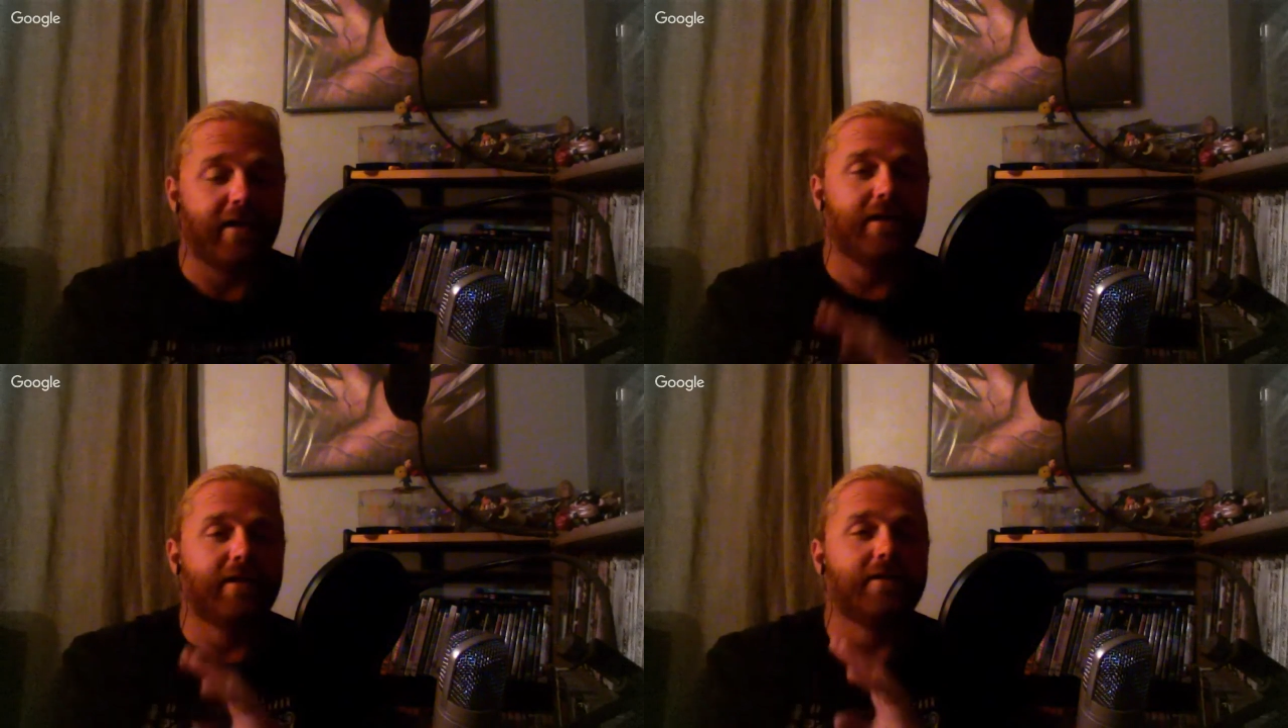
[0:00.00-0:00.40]

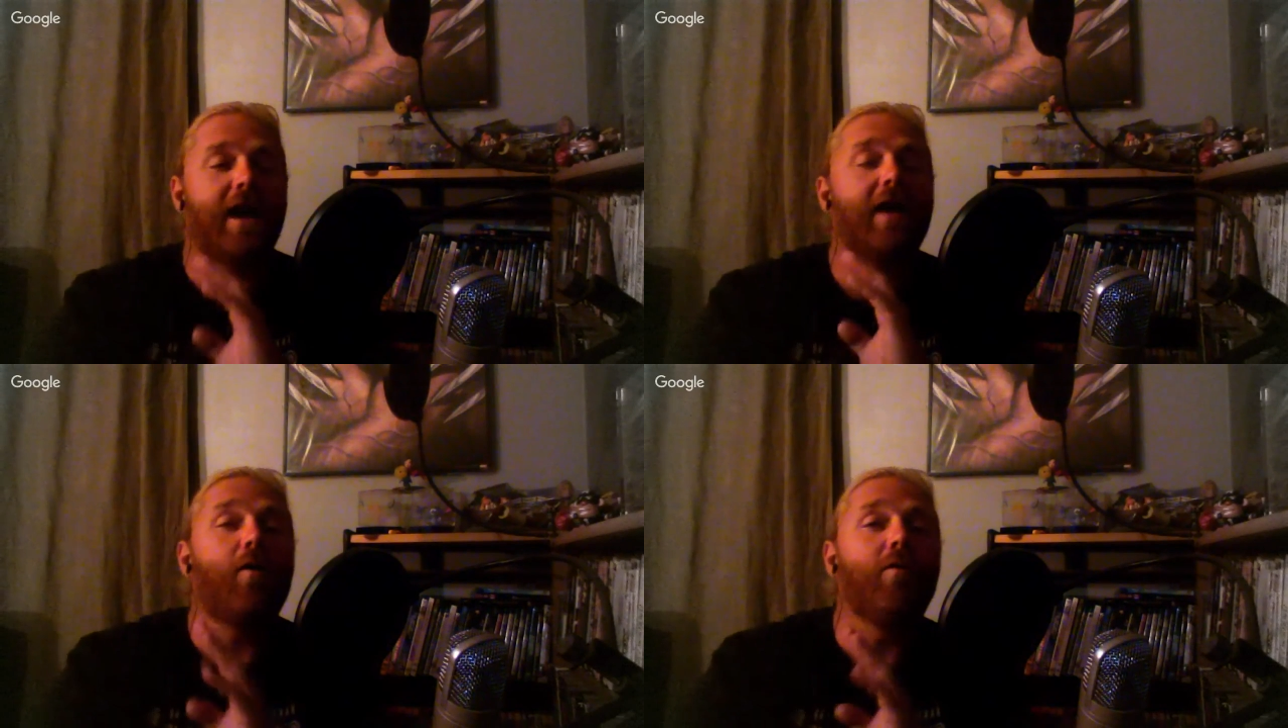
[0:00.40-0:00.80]

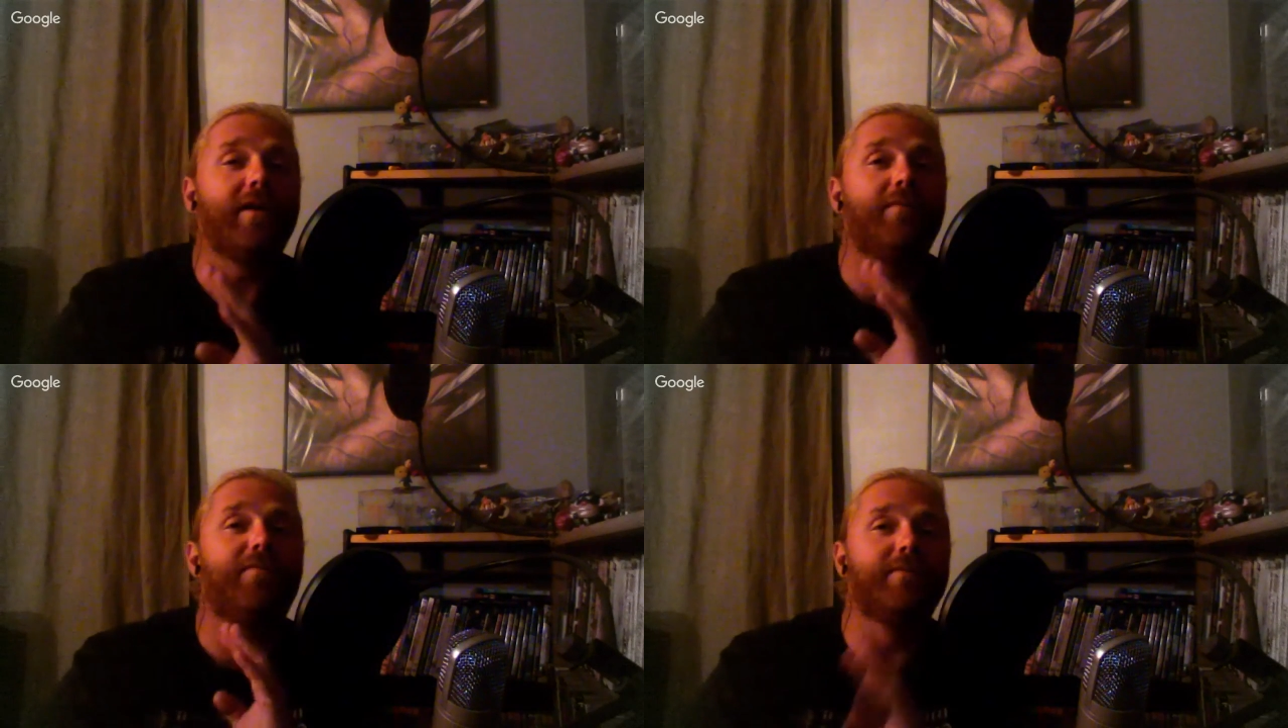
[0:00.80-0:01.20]
not
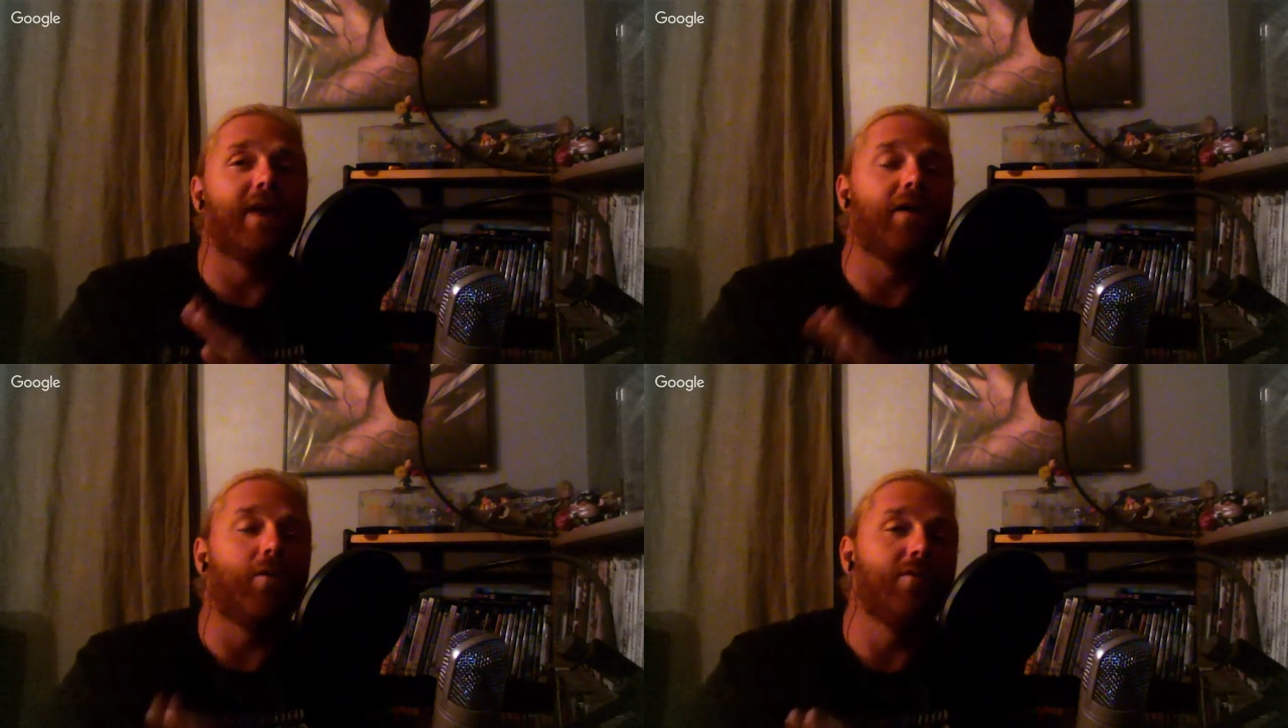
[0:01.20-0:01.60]

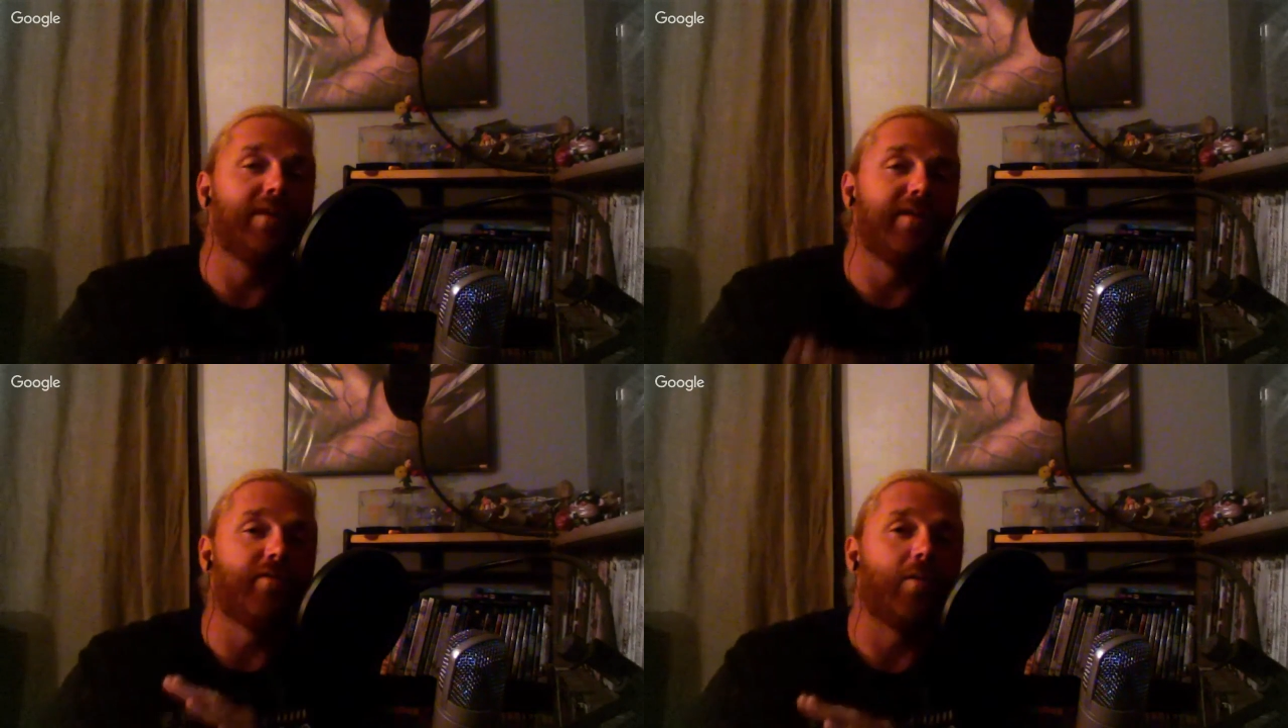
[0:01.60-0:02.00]

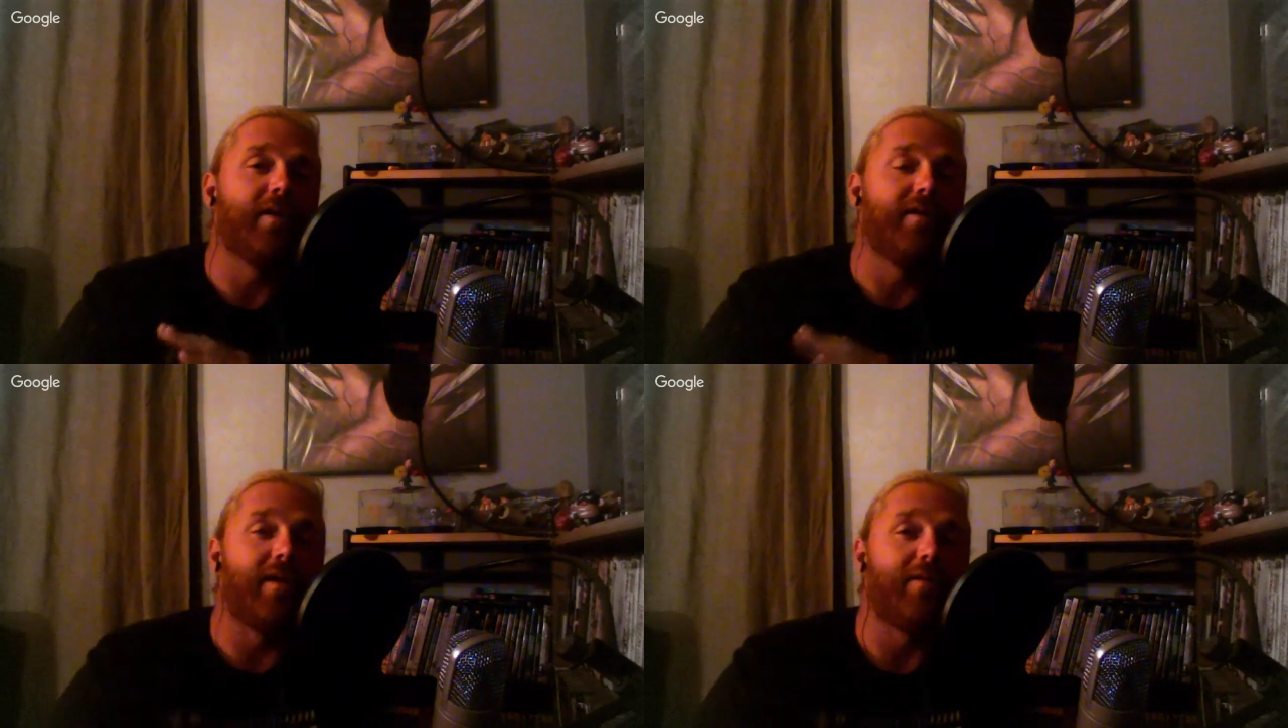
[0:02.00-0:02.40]
only
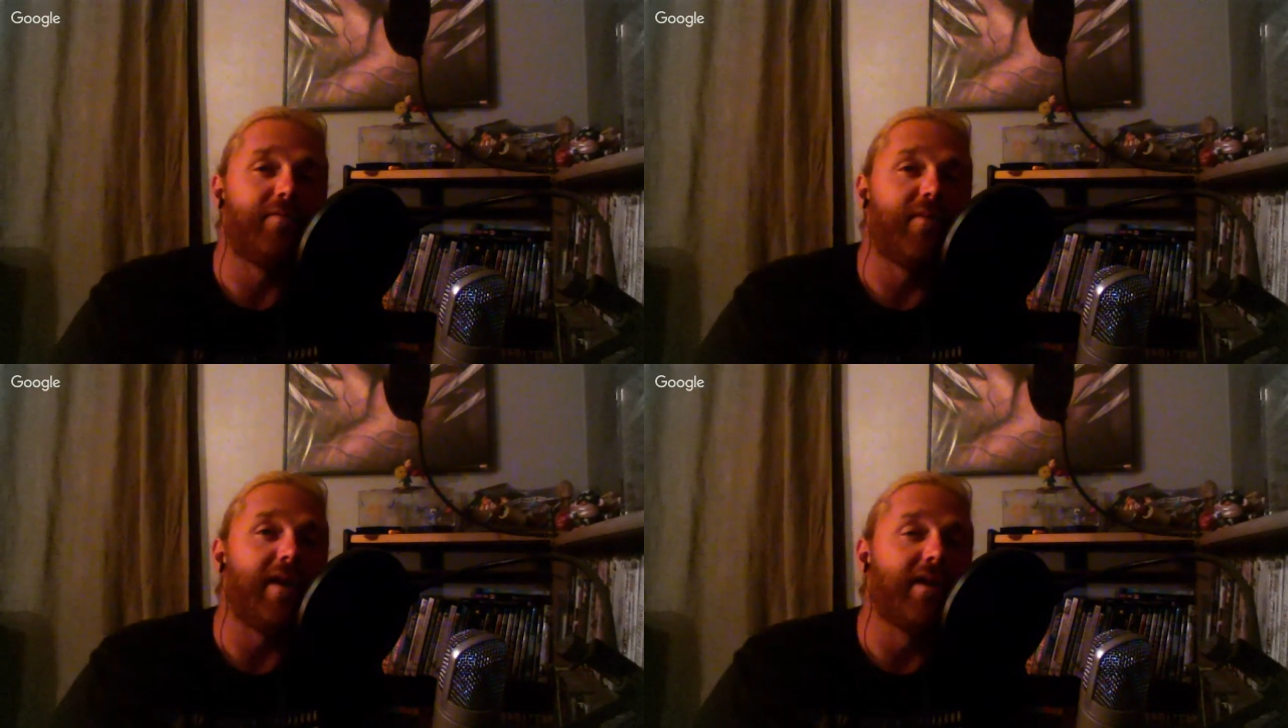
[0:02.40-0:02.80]
stories that
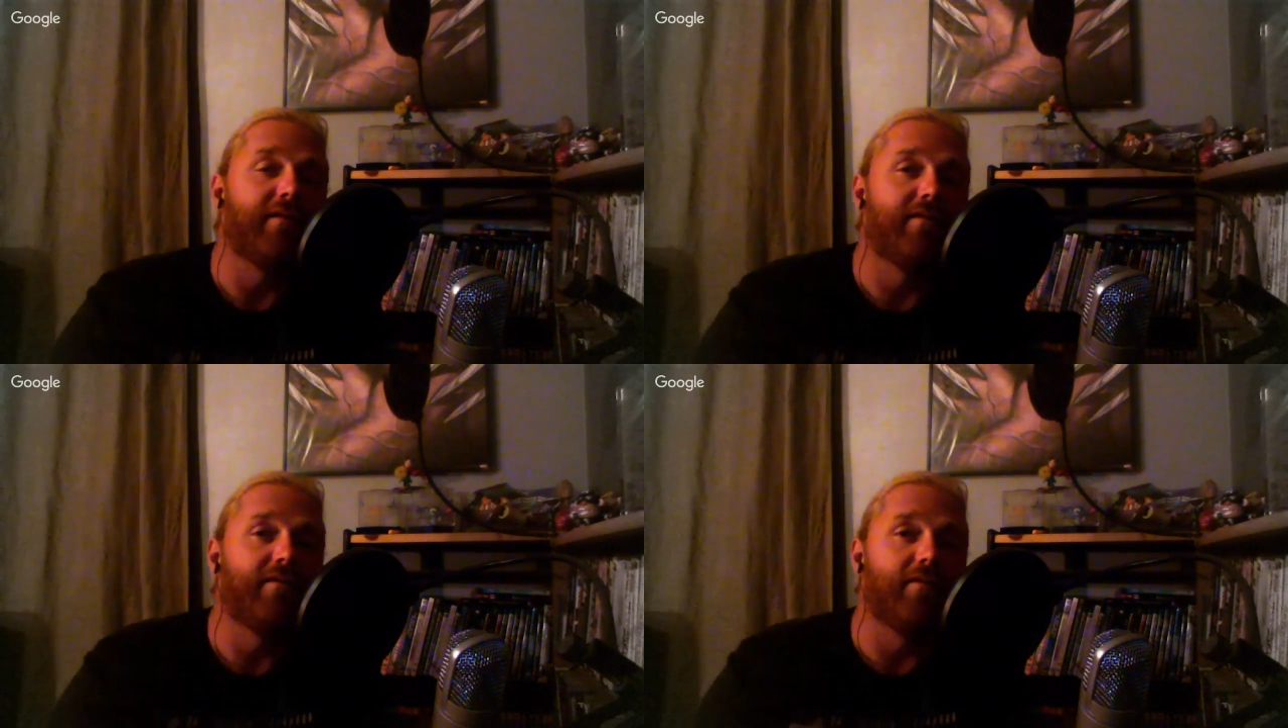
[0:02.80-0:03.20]

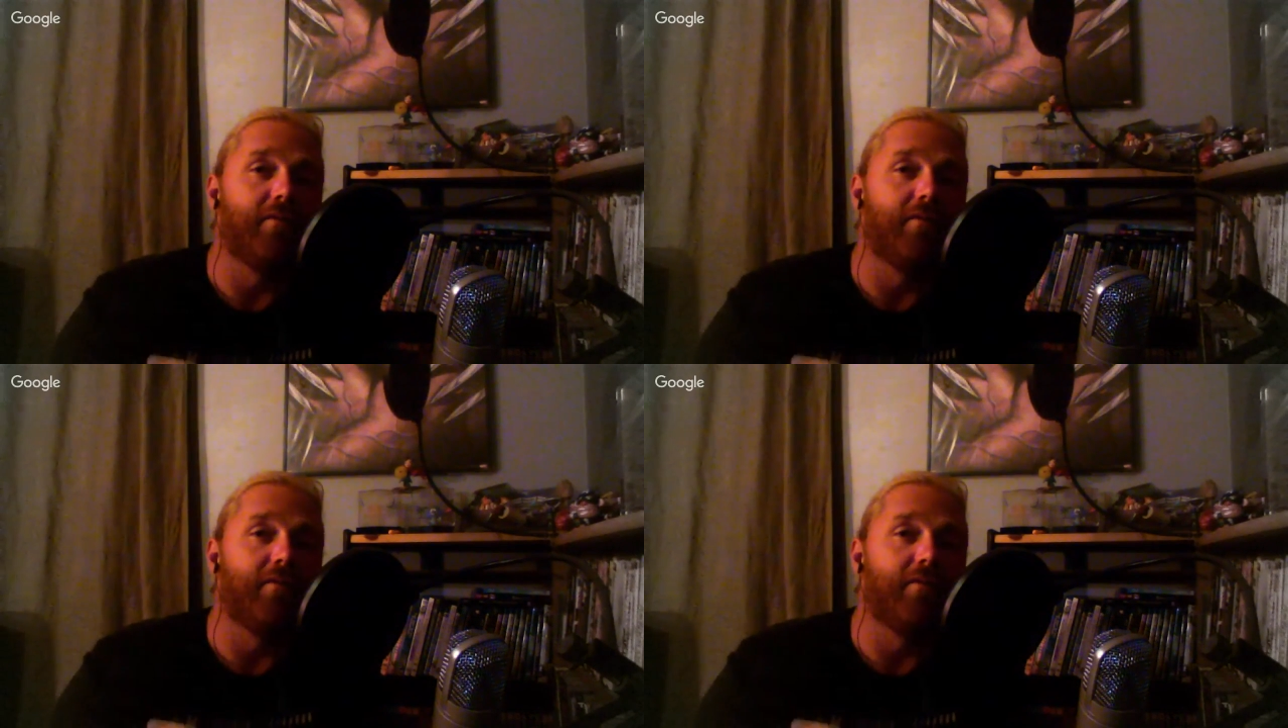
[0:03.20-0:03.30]
fans